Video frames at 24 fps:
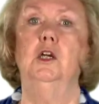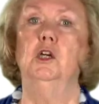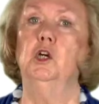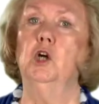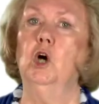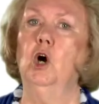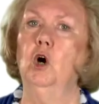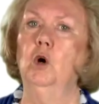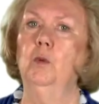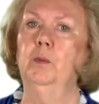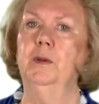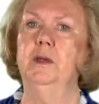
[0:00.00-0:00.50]

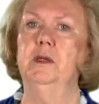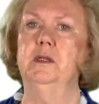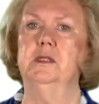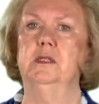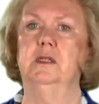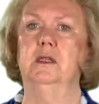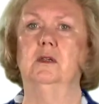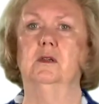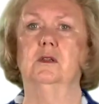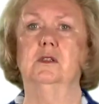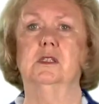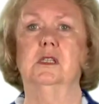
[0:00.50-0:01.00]
coping
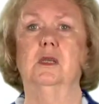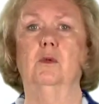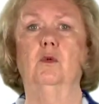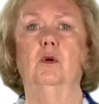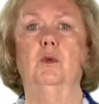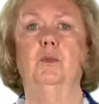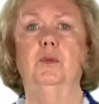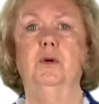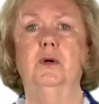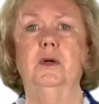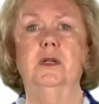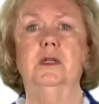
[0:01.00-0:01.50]
skills that
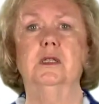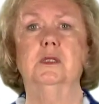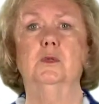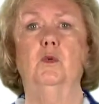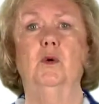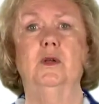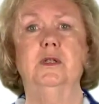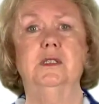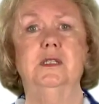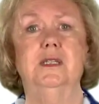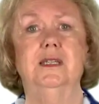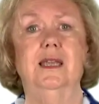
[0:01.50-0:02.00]
will put us
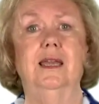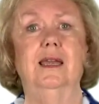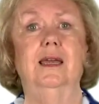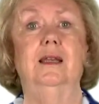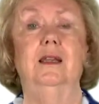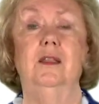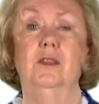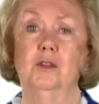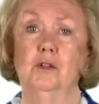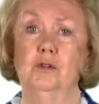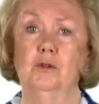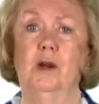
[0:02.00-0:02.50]
once
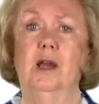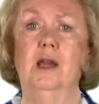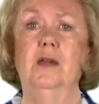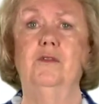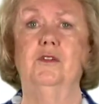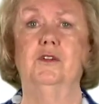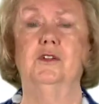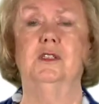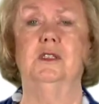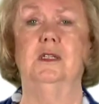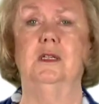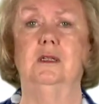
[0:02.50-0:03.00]
again in the
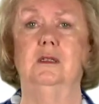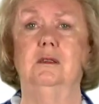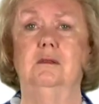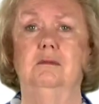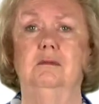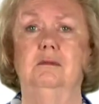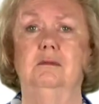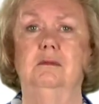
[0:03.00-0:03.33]
driver's seat.